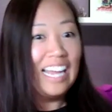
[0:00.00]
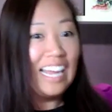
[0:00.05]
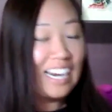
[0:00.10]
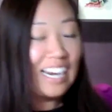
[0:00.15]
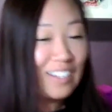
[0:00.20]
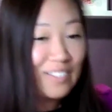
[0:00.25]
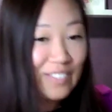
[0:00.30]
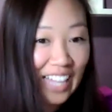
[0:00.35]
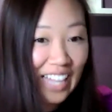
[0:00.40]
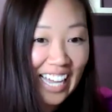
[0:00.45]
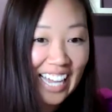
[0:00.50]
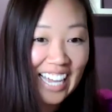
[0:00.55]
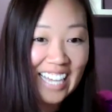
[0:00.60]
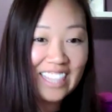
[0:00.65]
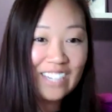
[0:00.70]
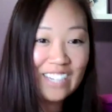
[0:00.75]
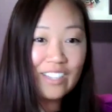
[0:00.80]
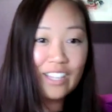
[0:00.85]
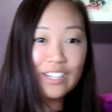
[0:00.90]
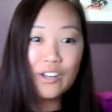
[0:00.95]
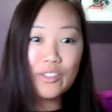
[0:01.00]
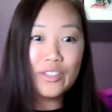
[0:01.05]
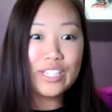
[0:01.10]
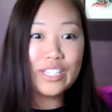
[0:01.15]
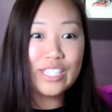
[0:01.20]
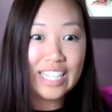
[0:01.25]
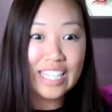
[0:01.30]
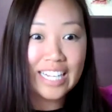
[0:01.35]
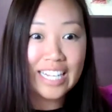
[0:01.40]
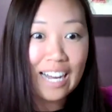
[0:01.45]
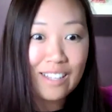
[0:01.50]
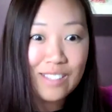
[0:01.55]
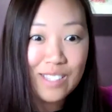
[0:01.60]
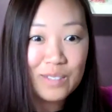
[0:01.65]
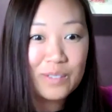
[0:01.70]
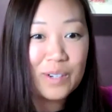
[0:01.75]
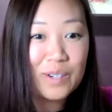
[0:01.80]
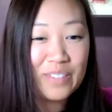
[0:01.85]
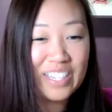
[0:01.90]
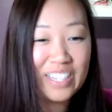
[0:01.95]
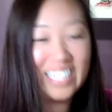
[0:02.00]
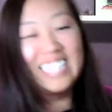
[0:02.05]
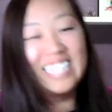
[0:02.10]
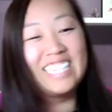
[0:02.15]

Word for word: And I'm like, they're like, oh, this is the councilwoman.